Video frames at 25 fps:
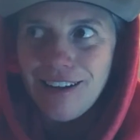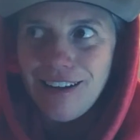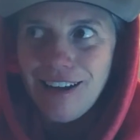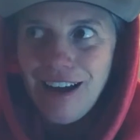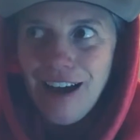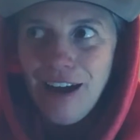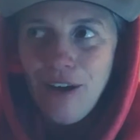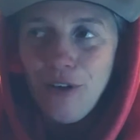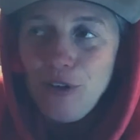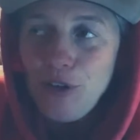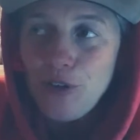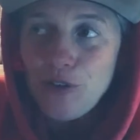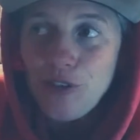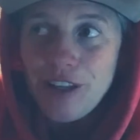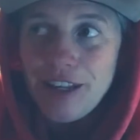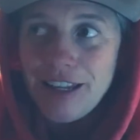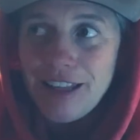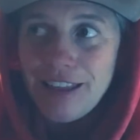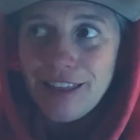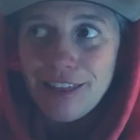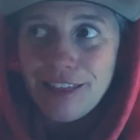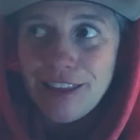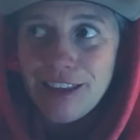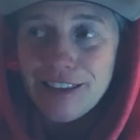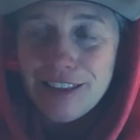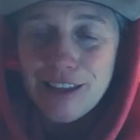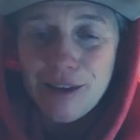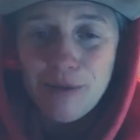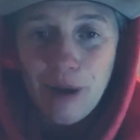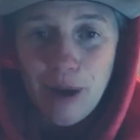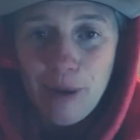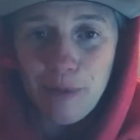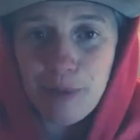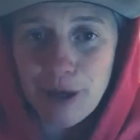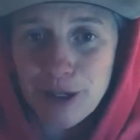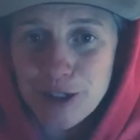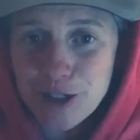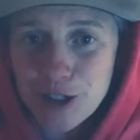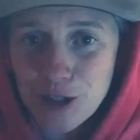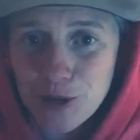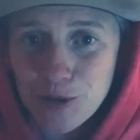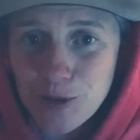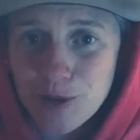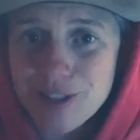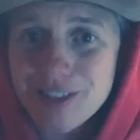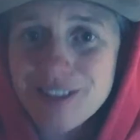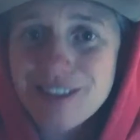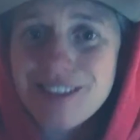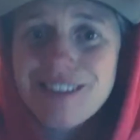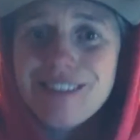know if they didn't think that my picture
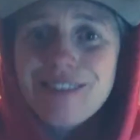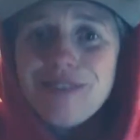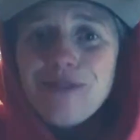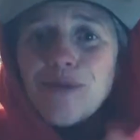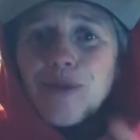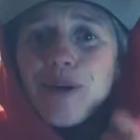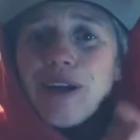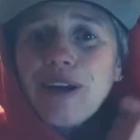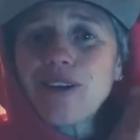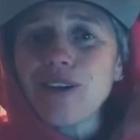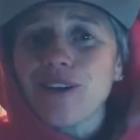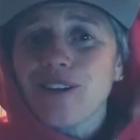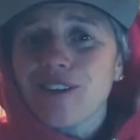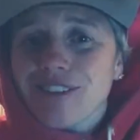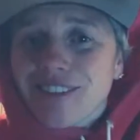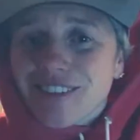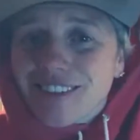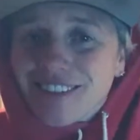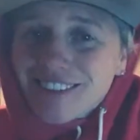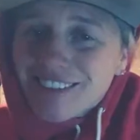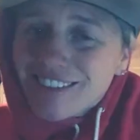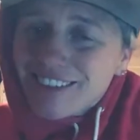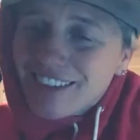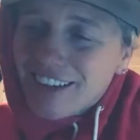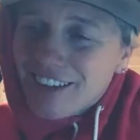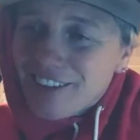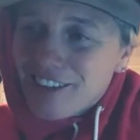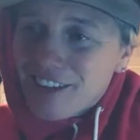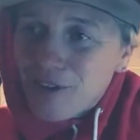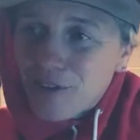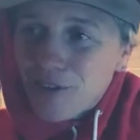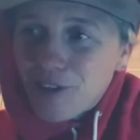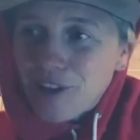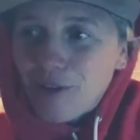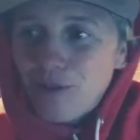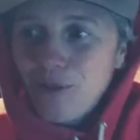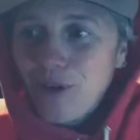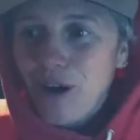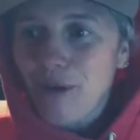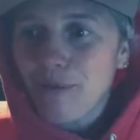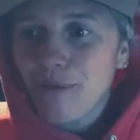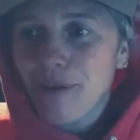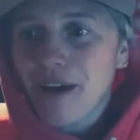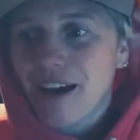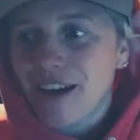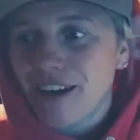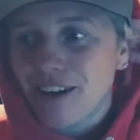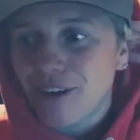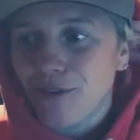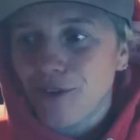was real, and they were like, well, I'm
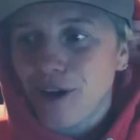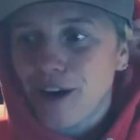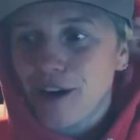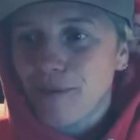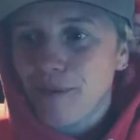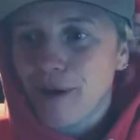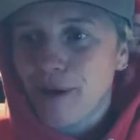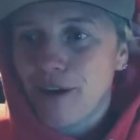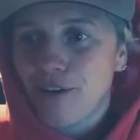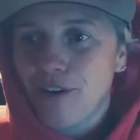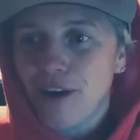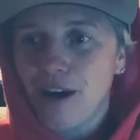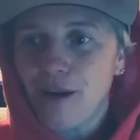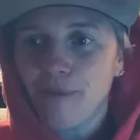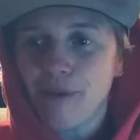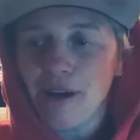not going to write about it,